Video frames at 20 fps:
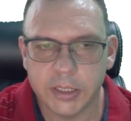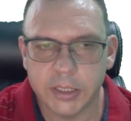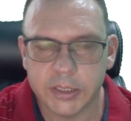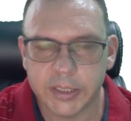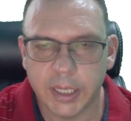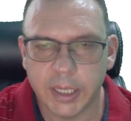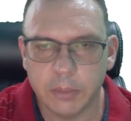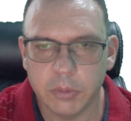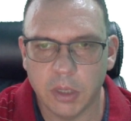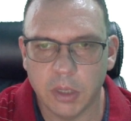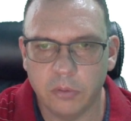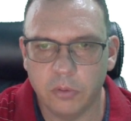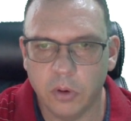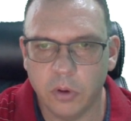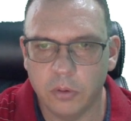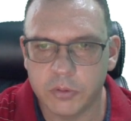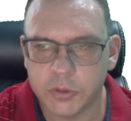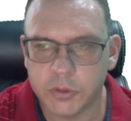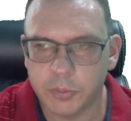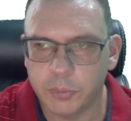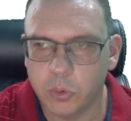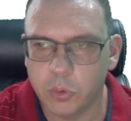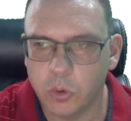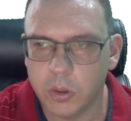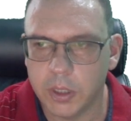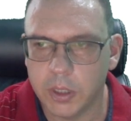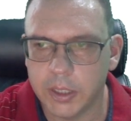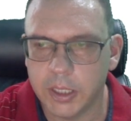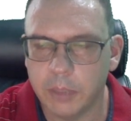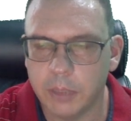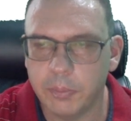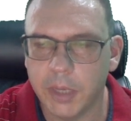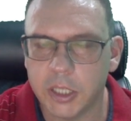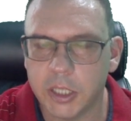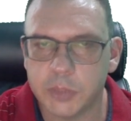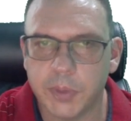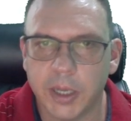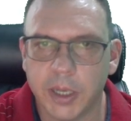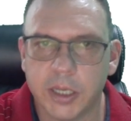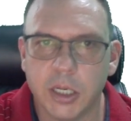same level of support and then bounce
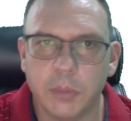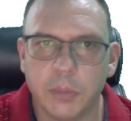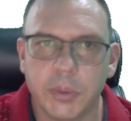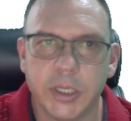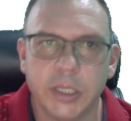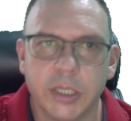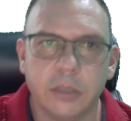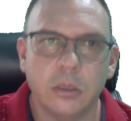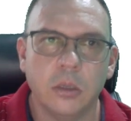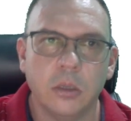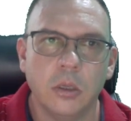back up again.